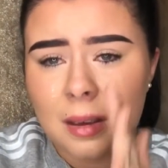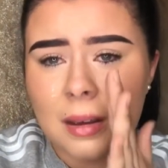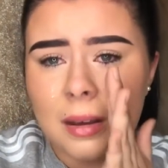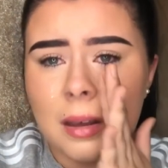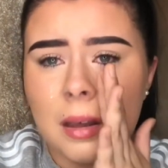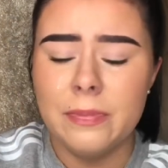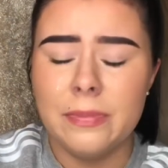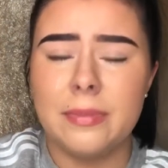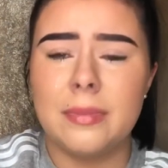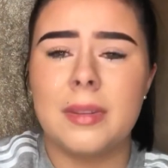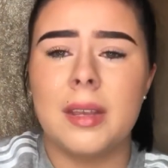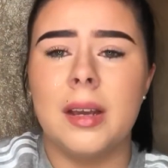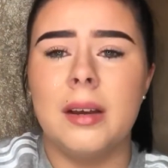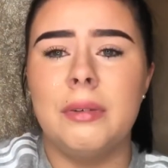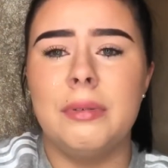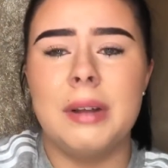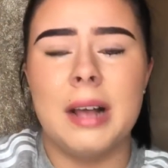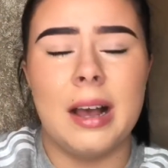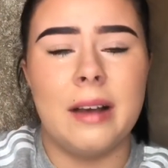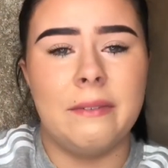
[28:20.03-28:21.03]
I
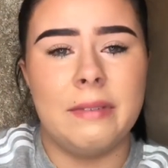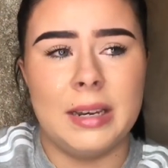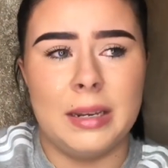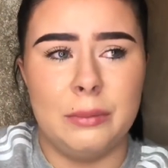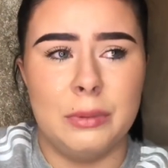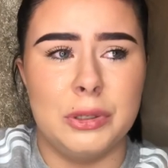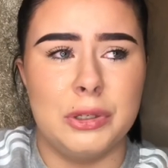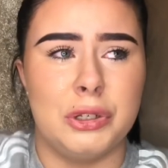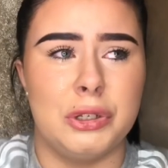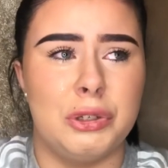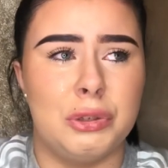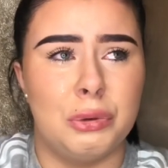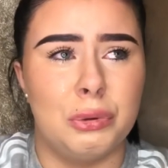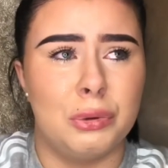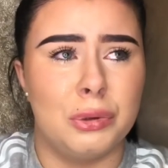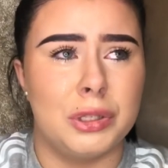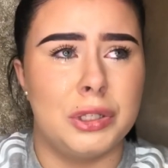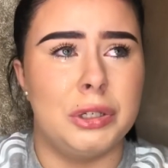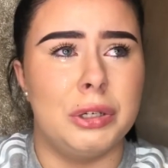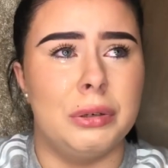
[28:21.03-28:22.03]
don't have anyone to
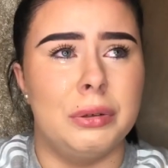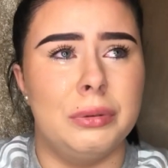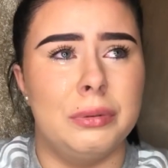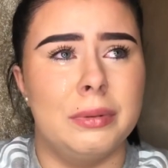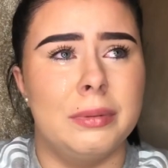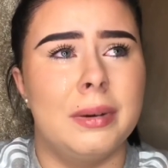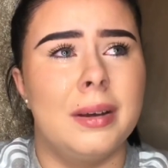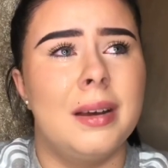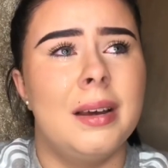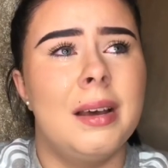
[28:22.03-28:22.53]
talk to.